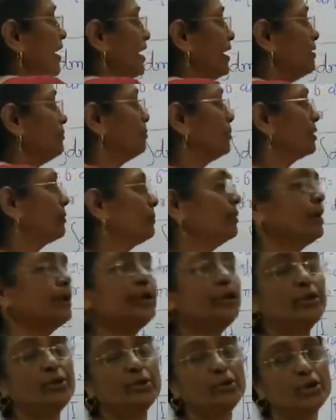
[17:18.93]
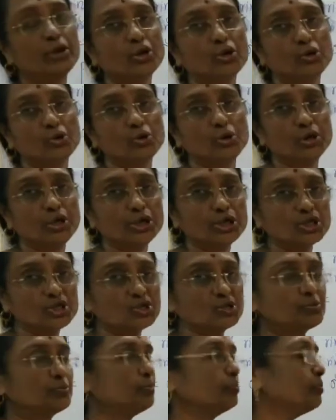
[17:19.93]
and perpendicular to
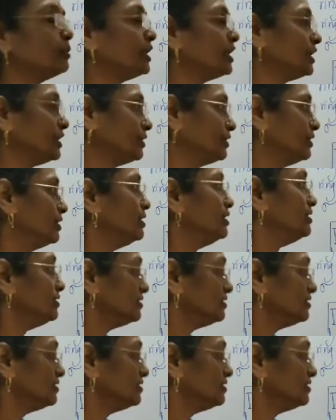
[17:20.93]
its plane.